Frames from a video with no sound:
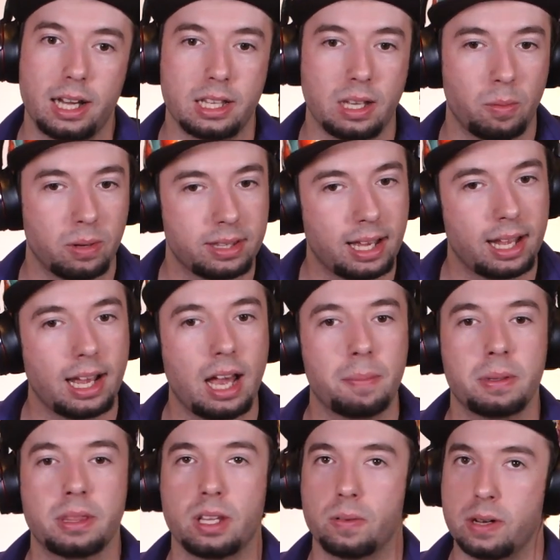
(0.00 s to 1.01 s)
And then when that
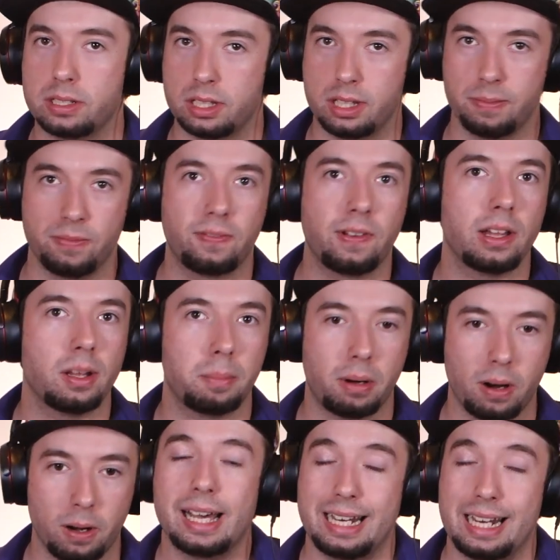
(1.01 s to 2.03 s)
happened, the rest of them fell
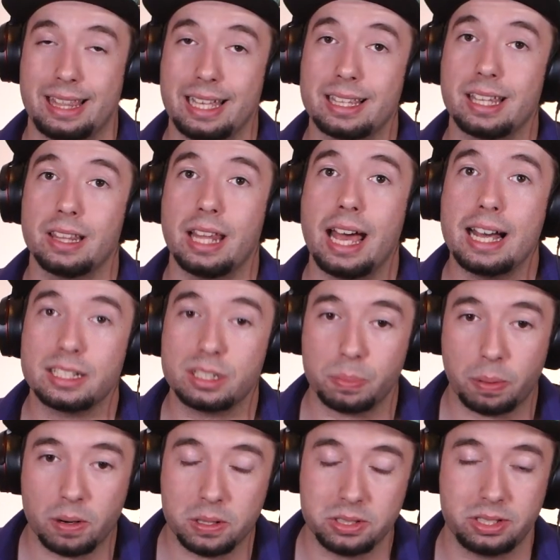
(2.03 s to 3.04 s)
apart. And I think the last
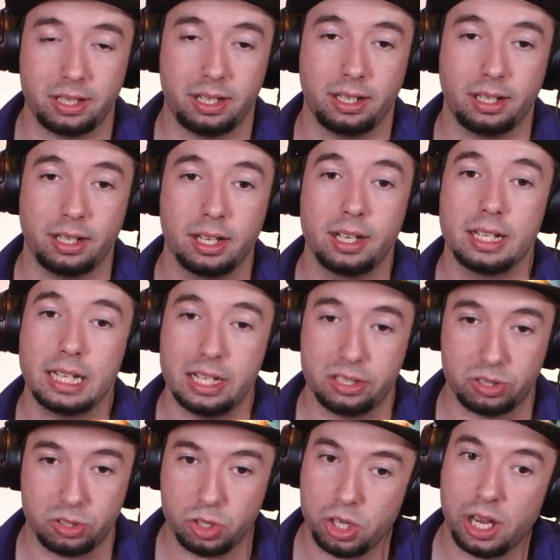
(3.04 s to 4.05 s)
person
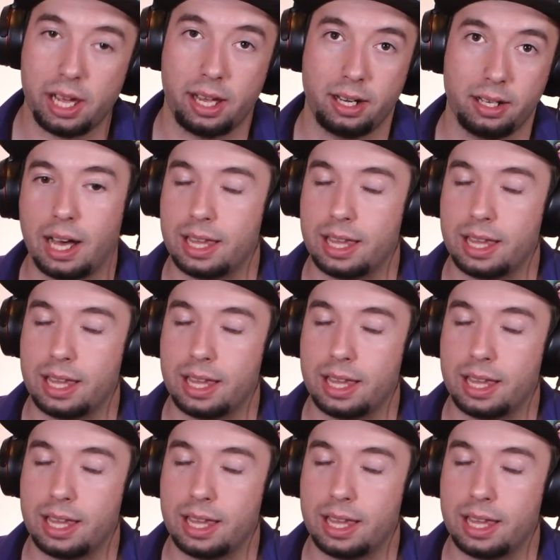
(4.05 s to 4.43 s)
is Jin.